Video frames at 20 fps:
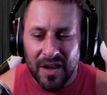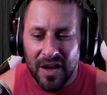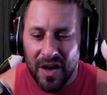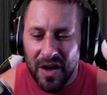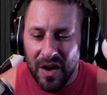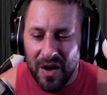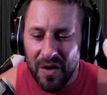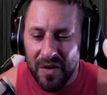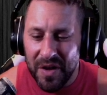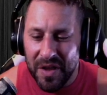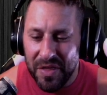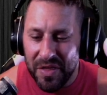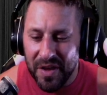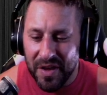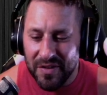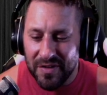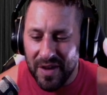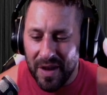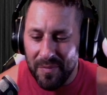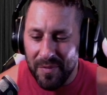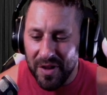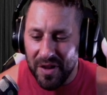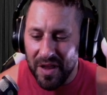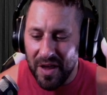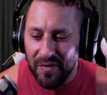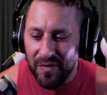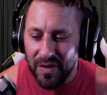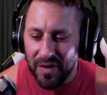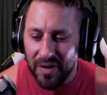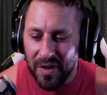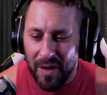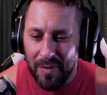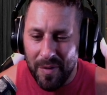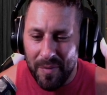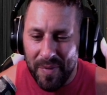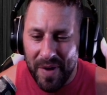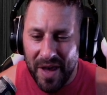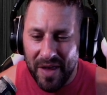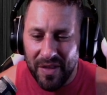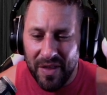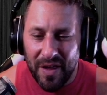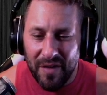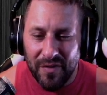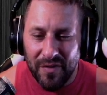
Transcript: Oh, he thinks I'm a level. Dwight. I'm a bad level.